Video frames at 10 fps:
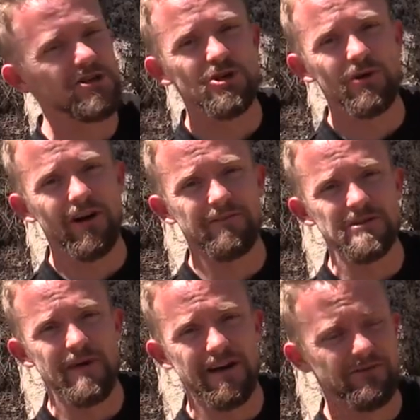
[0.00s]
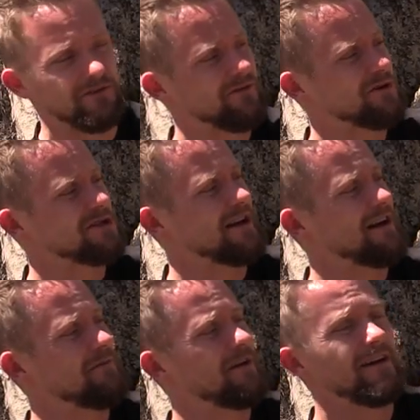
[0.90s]
I showed off this pack for the first
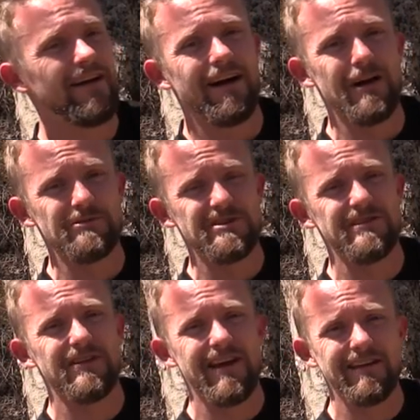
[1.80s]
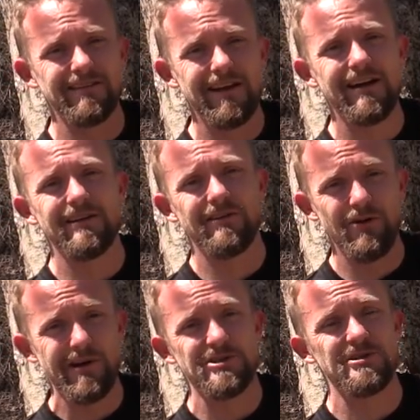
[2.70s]
time, I received a lot of
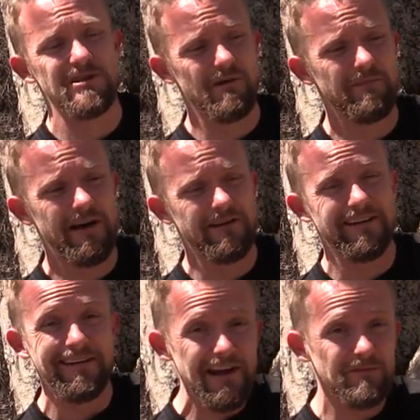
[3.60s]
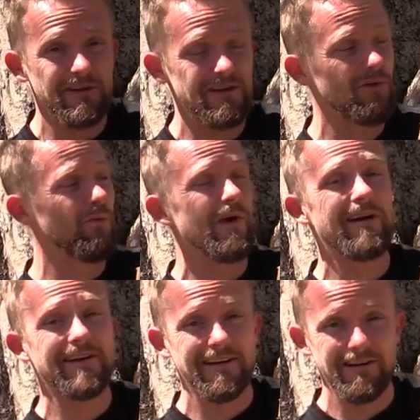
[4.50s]
questions about it, namely,
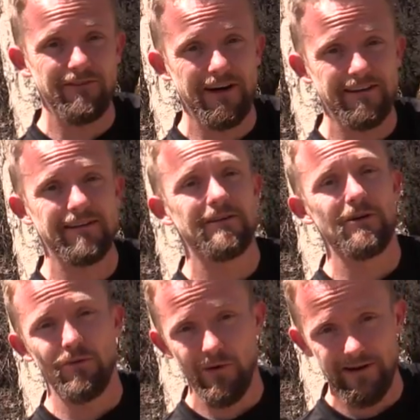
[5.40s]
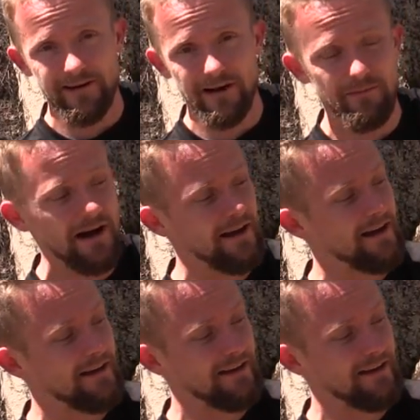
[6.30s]
where can I find it where can I buy it at?